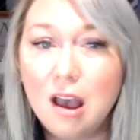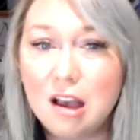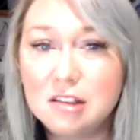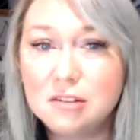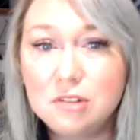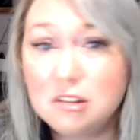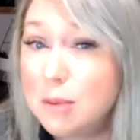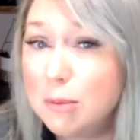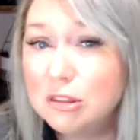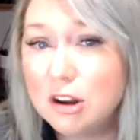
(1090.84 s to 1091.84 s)
As of
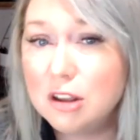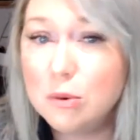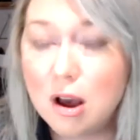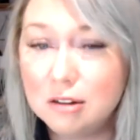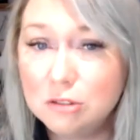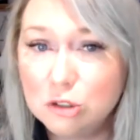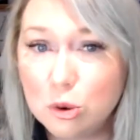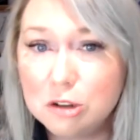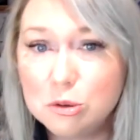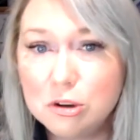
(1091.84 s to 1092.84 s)
December 31,
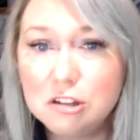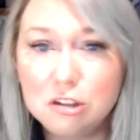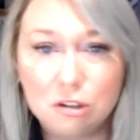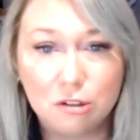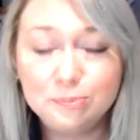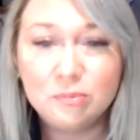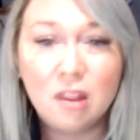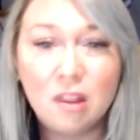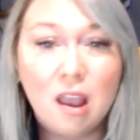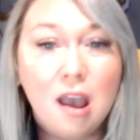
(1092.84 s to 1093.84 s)
2022,
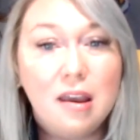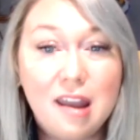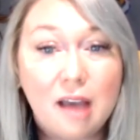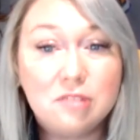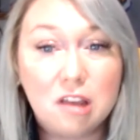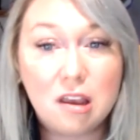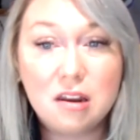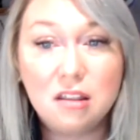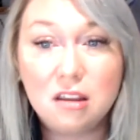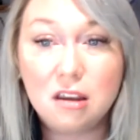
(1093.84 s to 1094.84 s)
NAVTA
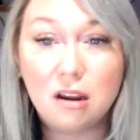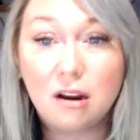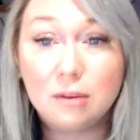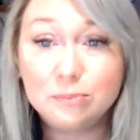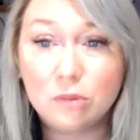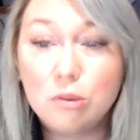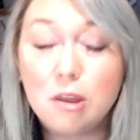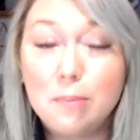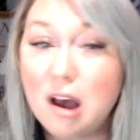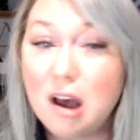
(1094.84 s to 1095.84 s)
ended the year with
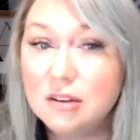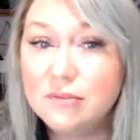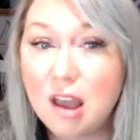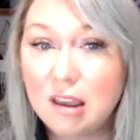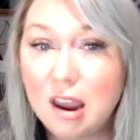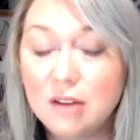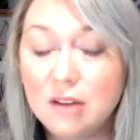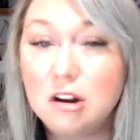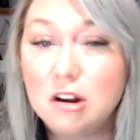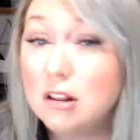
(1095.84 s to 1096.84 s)
a positive net gain
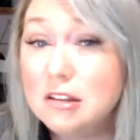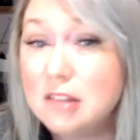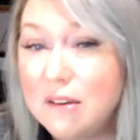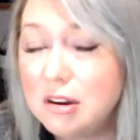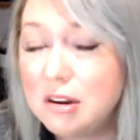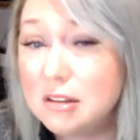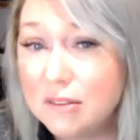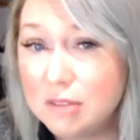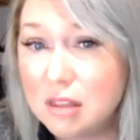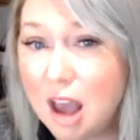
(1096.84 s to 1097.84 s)
of nearly
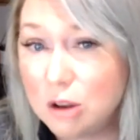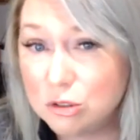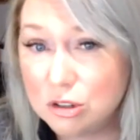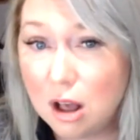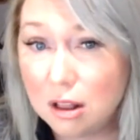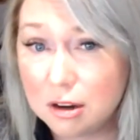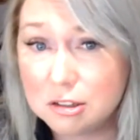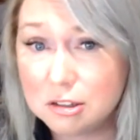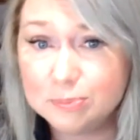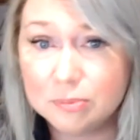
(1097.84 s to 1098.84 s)

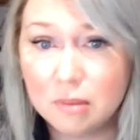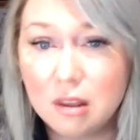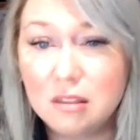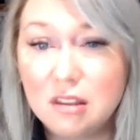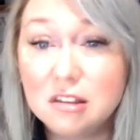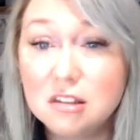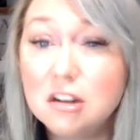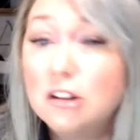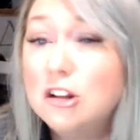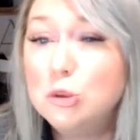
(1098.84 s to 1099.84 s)
$77,000. This is
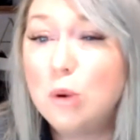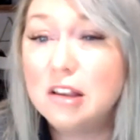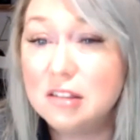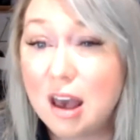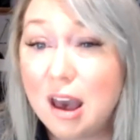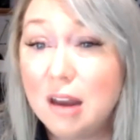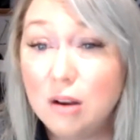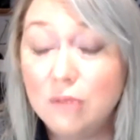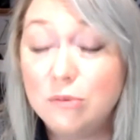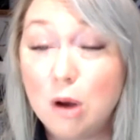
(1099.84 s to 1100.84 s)
nearly twice that
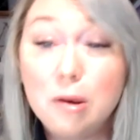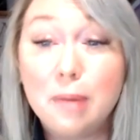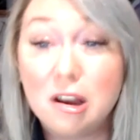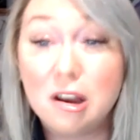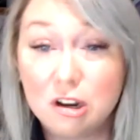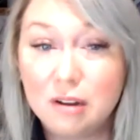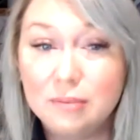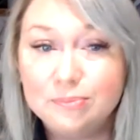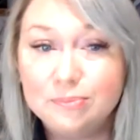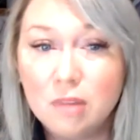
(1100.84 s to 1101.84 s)
of what we budgeted.